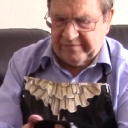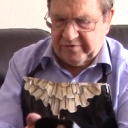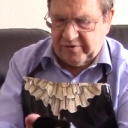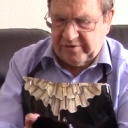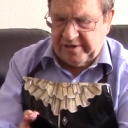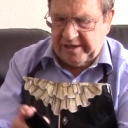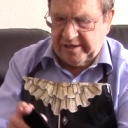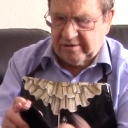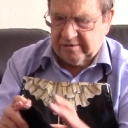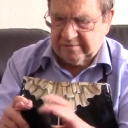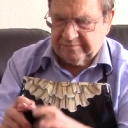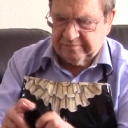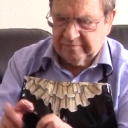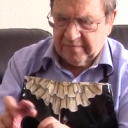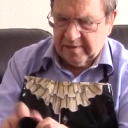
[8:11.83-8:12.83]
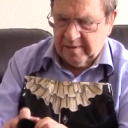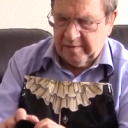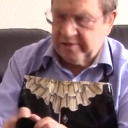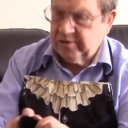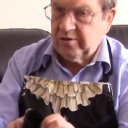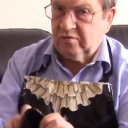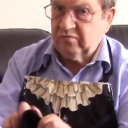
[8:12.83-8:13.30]
her Nikon.
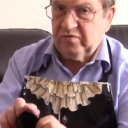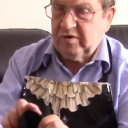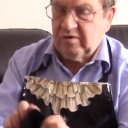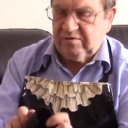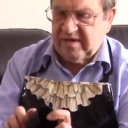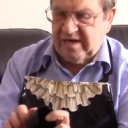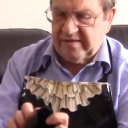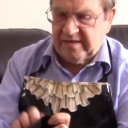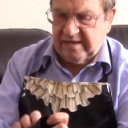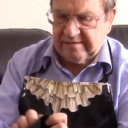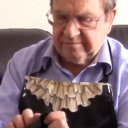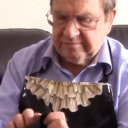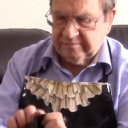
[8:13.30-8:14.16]
It's not real leather